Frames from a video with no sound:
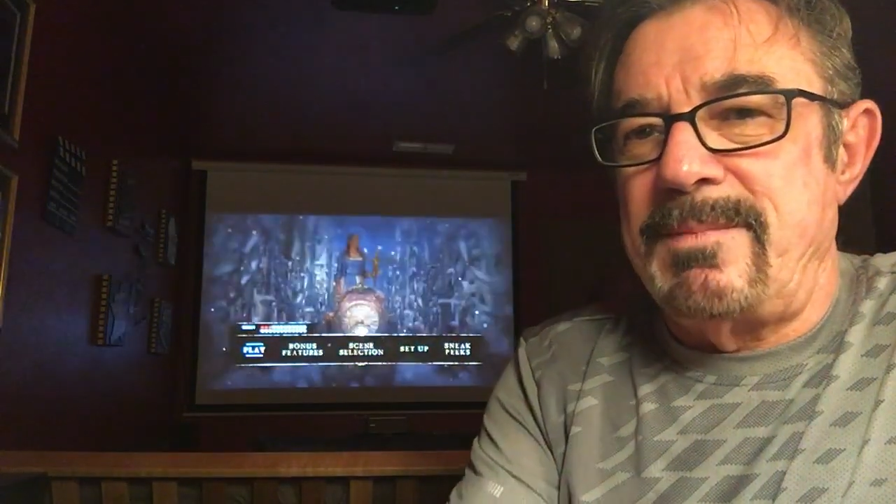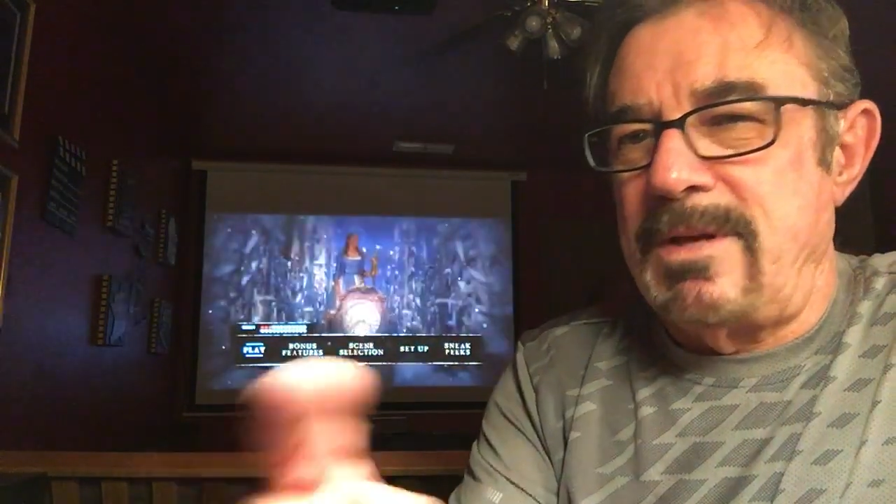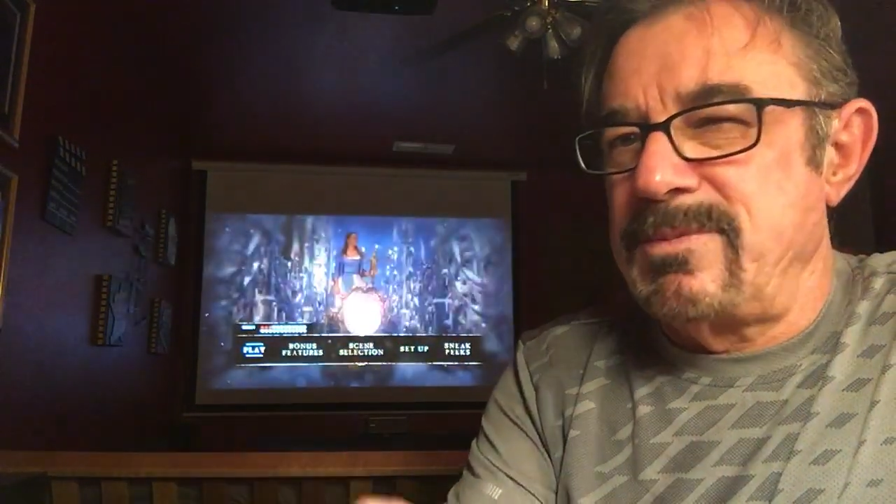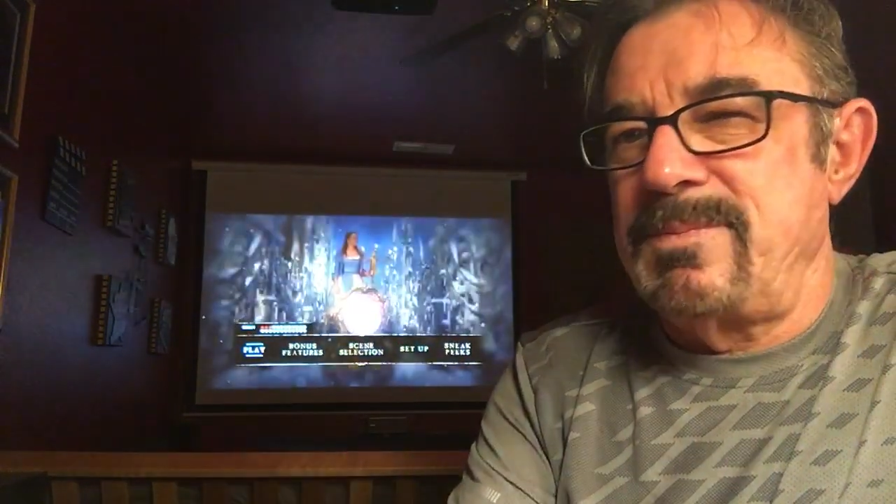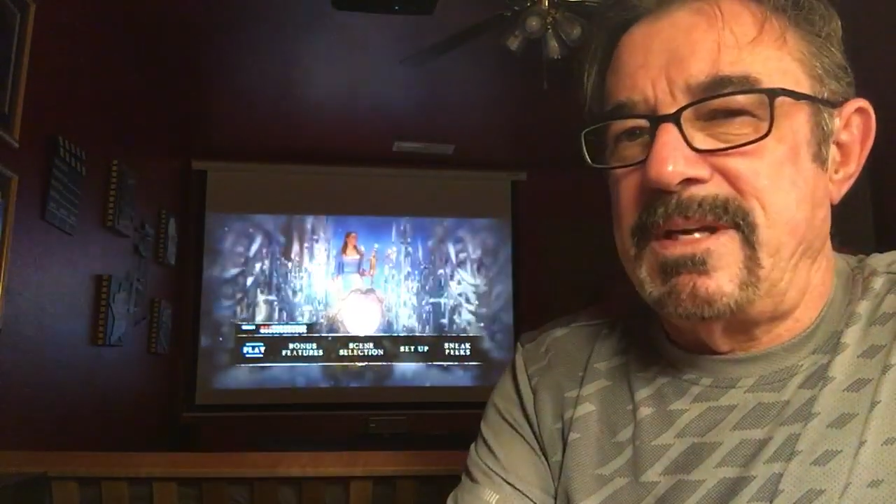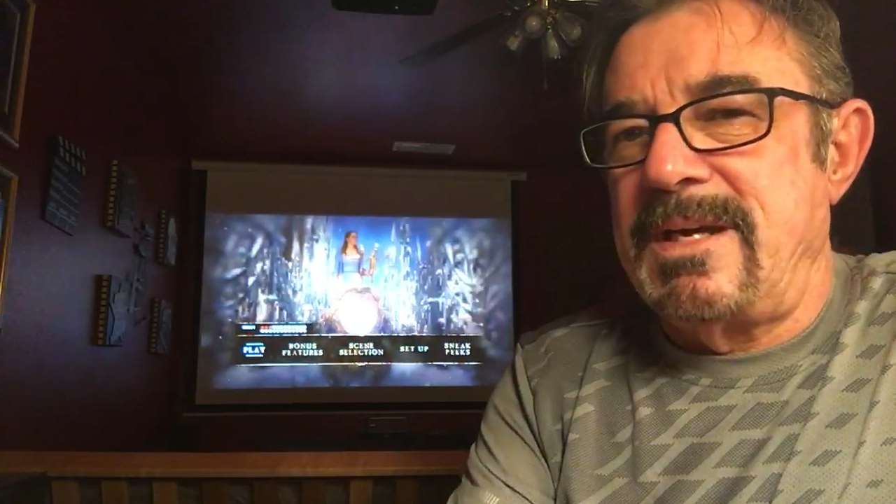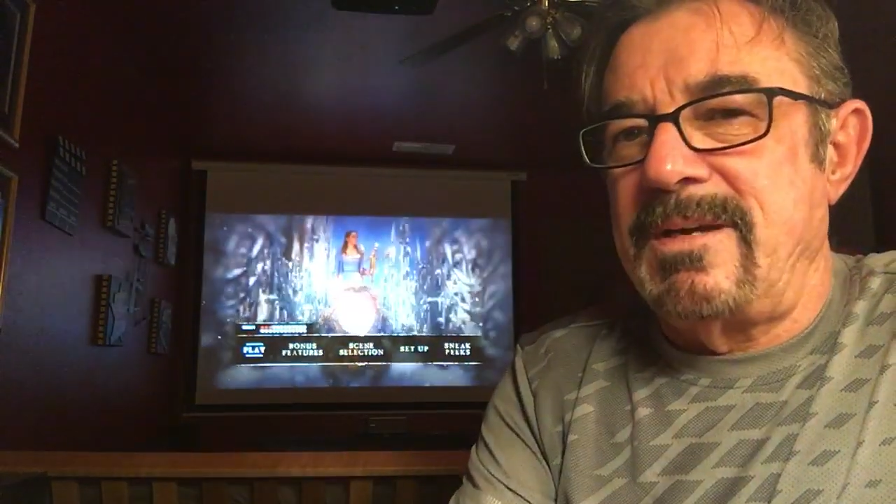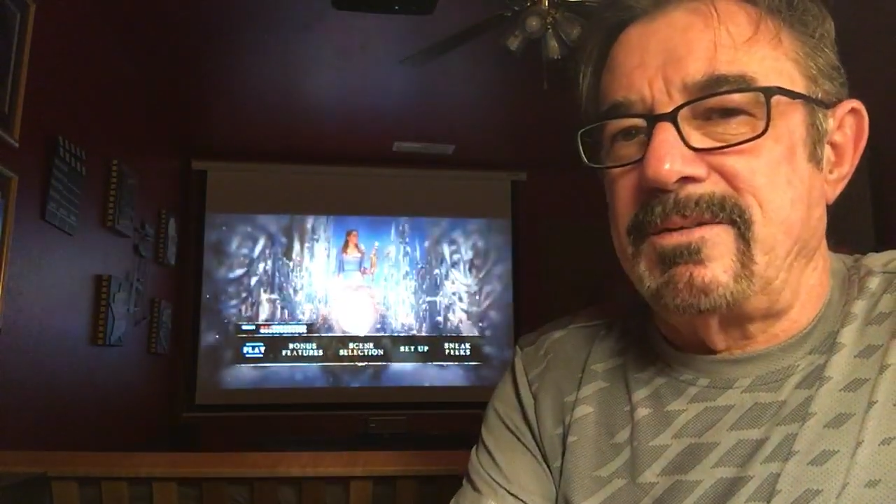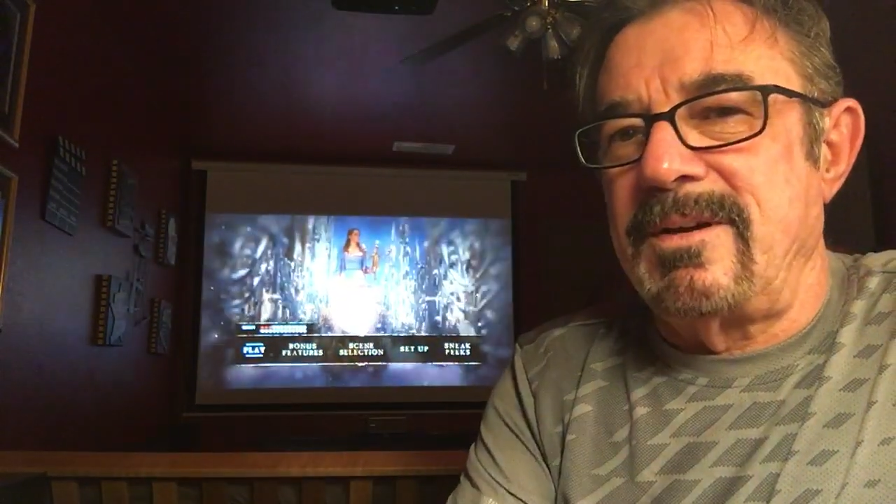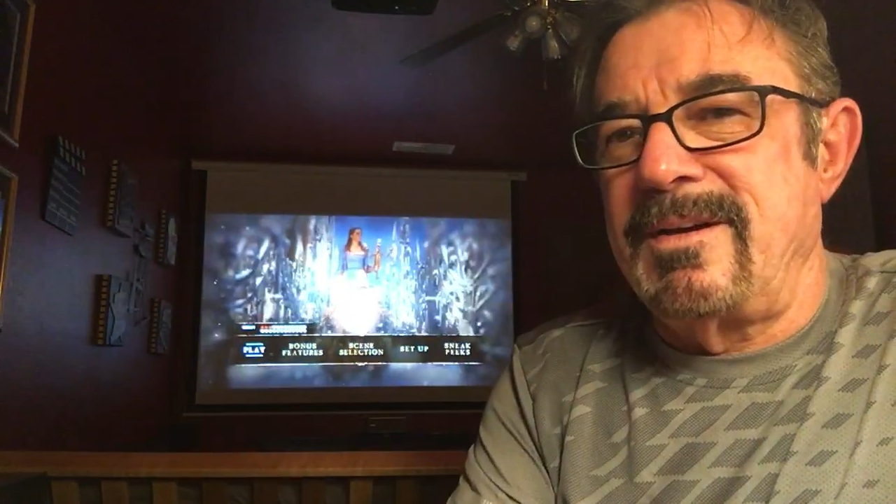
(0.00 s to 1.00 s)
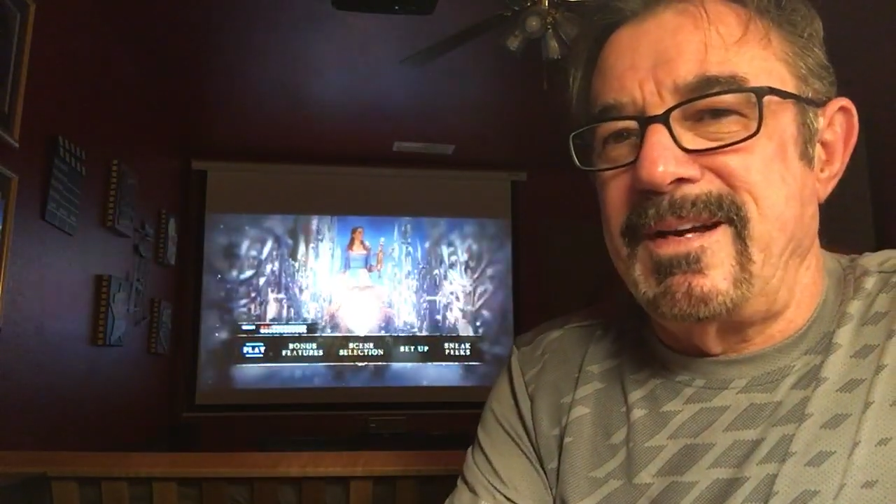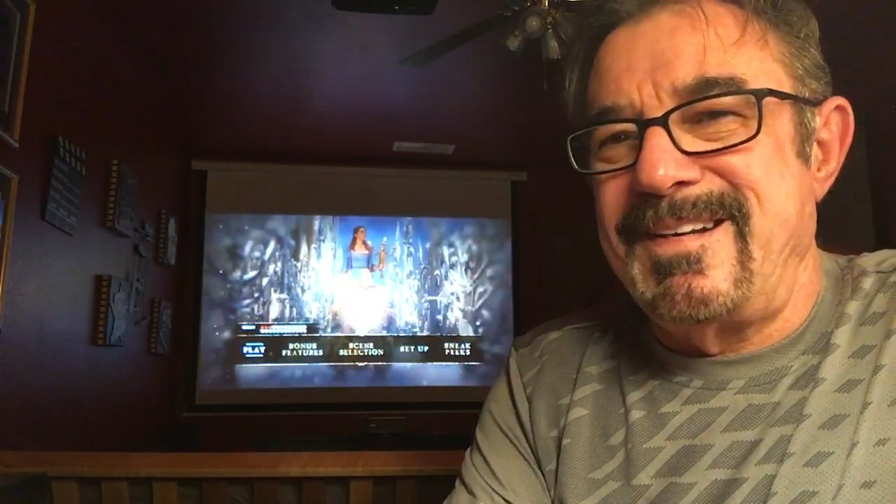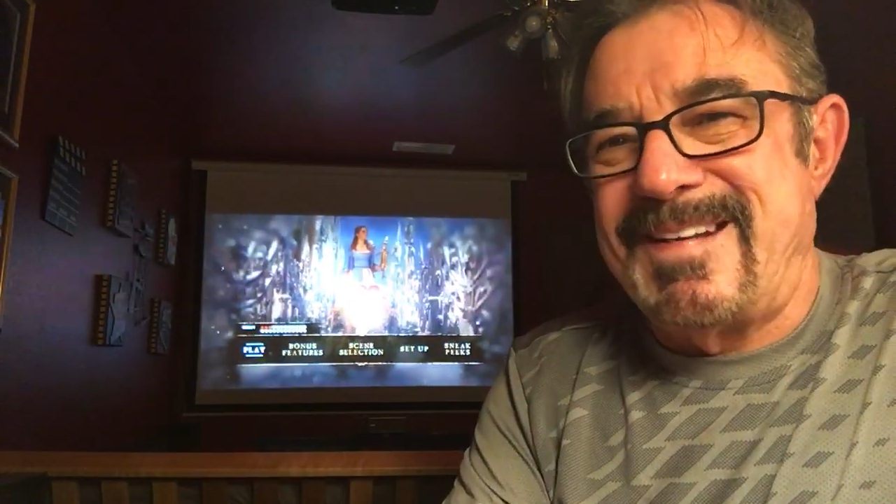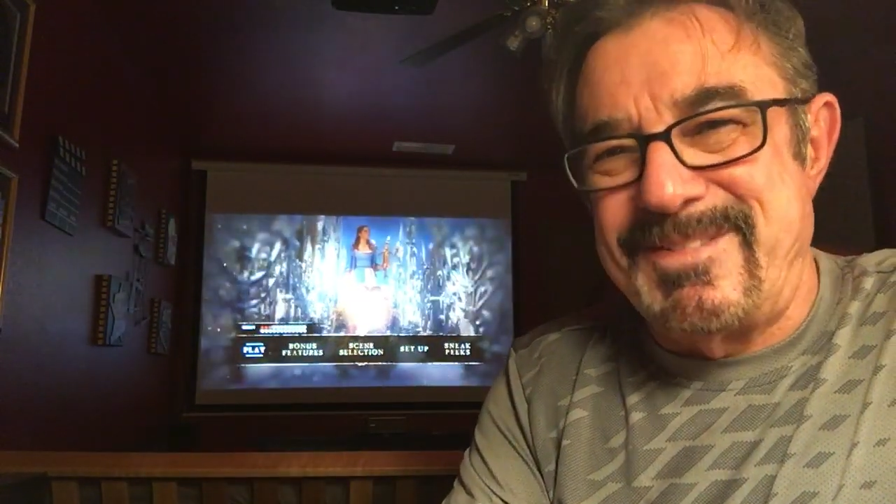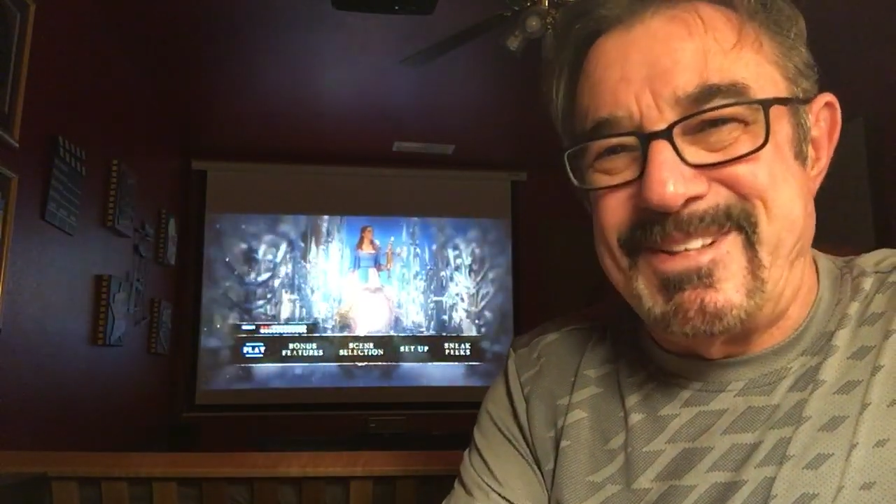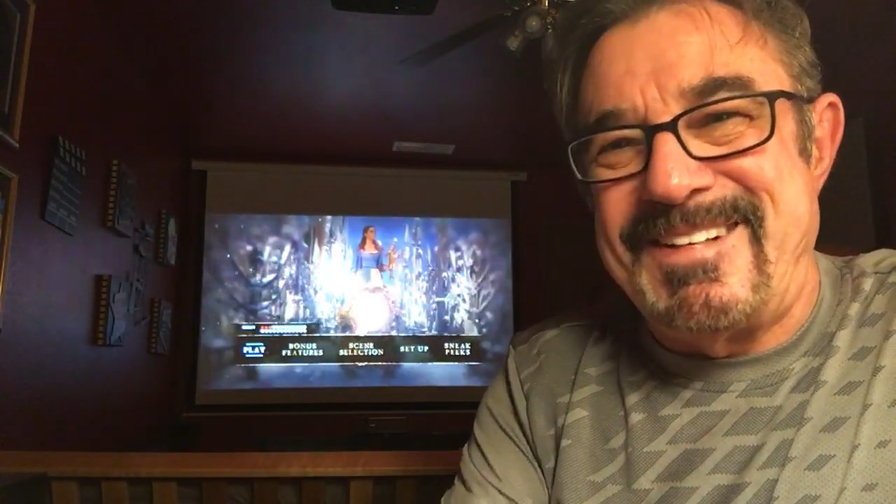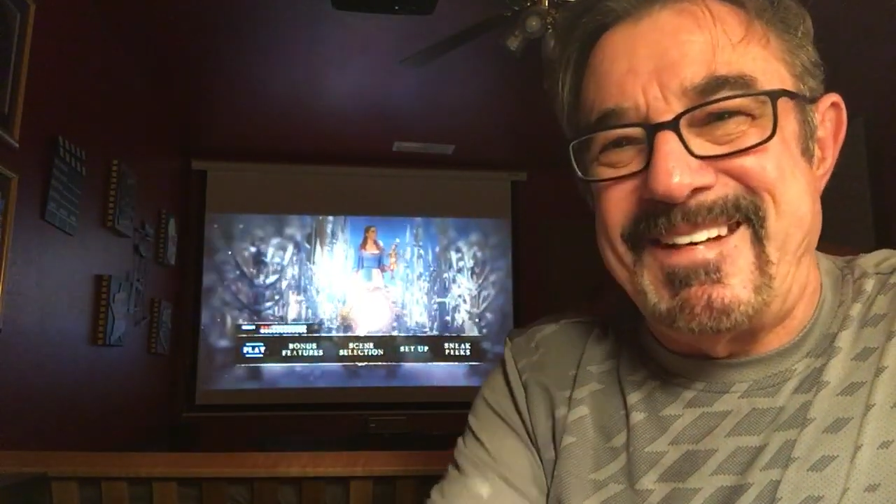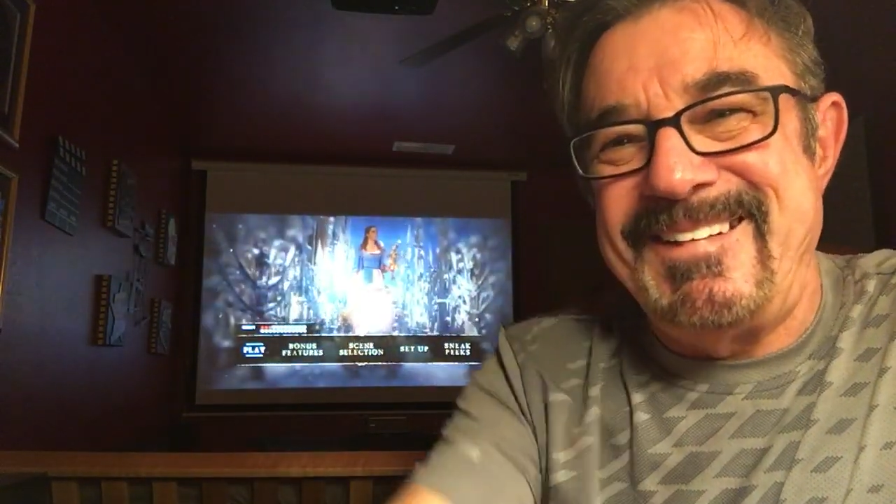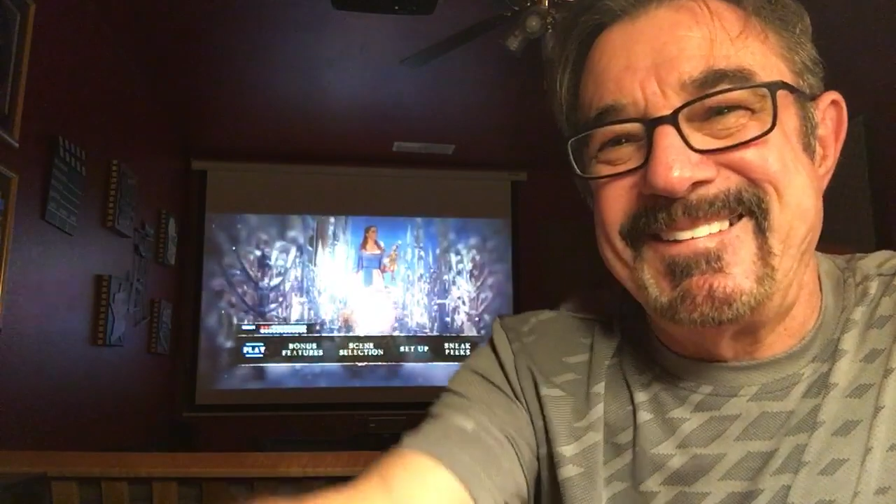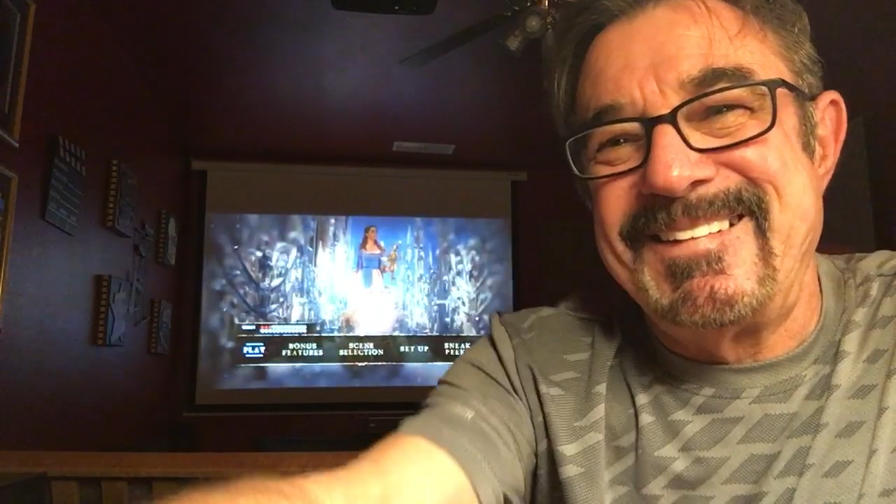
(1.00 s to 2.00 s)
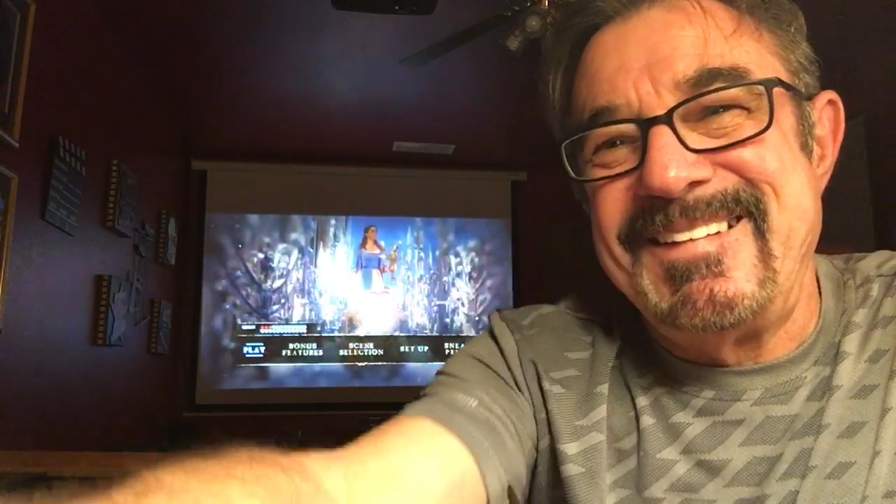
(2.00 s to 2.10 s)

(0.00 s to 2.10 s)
Helps me out. All right. Have a good night.